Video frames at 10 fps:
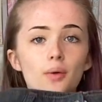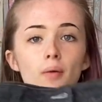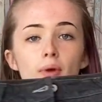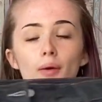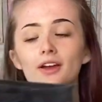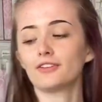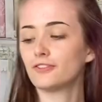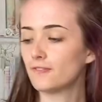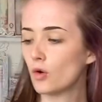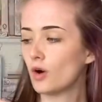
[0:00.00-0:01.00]
I'm going
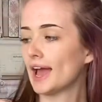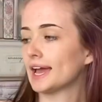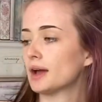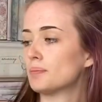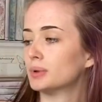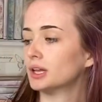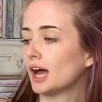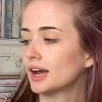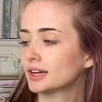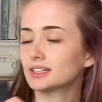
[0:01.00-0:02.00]
for a
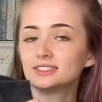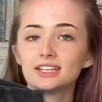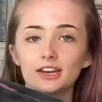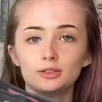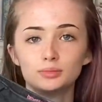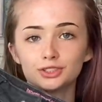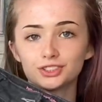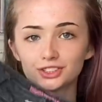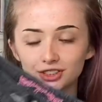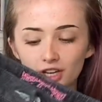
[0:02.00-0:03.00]
black denim
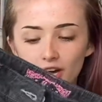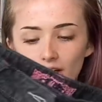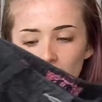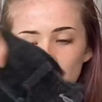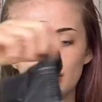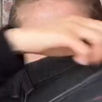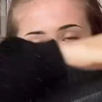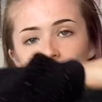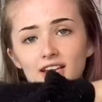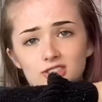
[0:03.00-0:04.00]
skirt.
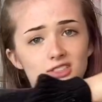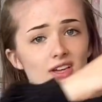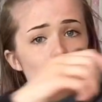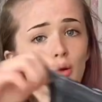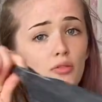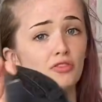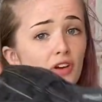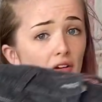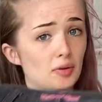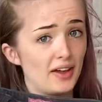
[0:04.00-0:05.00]
It's just like
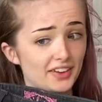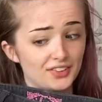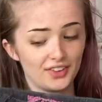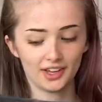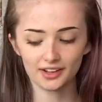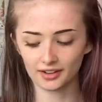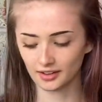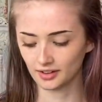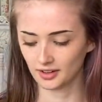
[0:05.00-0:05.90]
very basic.